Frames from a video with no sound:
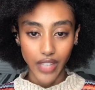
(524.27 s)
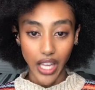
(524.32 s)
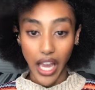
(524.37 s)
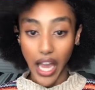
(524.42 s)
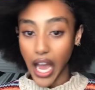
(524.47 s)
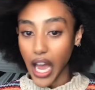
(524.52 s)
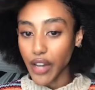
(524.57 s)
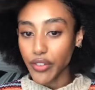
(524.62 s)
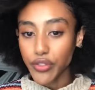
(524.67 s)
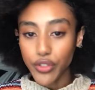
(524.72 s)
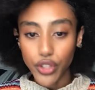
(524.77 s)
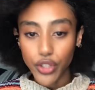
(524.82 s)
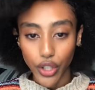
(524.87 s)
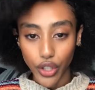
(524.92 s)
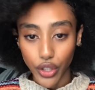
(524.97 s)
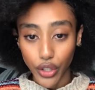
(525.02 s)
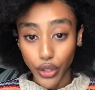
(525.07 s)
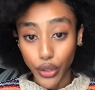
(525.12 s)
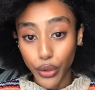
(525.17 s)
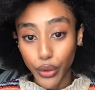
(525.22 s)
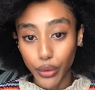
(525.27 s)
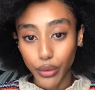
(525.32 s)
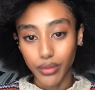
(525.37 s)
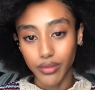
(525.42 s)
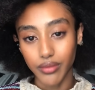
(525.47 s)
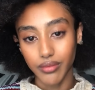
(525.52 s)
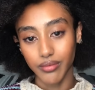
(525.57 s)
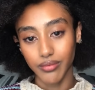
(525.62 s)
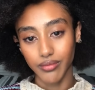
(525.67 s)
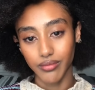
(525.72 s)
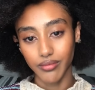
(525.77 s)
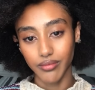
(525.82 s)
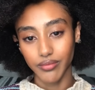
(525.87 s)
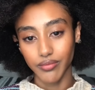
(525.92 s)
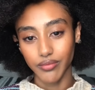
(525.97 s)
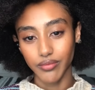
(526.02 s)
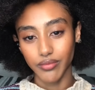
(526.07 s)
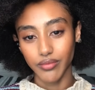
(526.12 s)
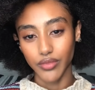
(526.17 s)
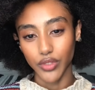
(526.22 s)
after you,
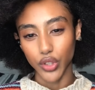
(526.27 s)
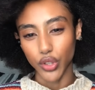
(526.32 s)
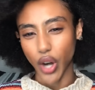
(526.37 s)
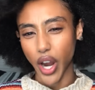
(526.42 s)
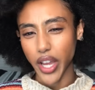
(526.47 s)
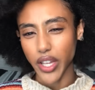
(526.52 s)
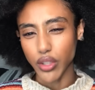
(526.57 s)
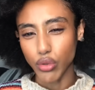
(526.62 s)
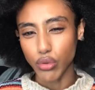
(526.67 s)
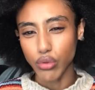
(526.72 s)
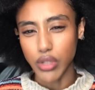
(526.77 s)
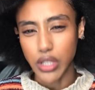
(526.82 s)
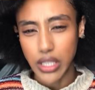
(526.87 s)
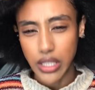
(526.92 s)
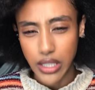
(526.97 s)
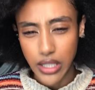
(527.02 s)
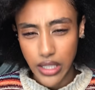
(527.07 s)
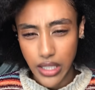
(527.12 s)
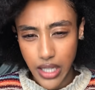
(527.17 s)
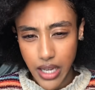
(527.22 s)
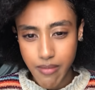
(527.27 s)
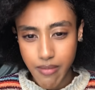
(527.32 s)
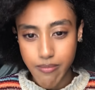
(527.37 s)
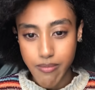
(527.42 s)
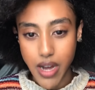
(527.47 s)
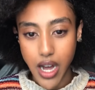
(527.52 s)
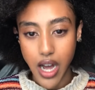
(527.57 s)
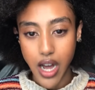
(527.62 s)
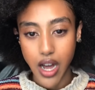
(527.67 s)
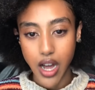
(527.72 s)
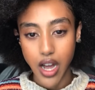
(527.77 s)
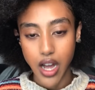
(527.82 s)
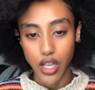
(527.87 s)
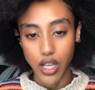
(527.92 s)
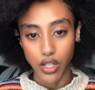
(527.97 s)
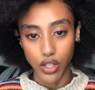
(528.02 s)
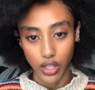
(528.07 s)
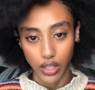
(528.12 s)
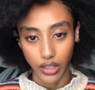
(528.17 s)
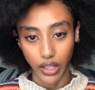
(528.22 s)
trying to dim
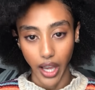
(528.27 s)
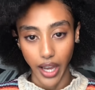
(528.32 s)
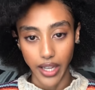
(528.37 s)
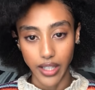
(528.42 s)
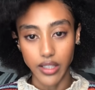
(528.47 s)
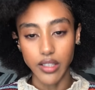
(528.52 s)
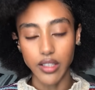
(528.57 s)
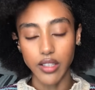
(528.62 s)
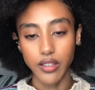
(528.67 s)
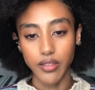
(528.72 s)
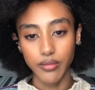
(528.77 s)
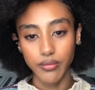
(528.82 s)
your light,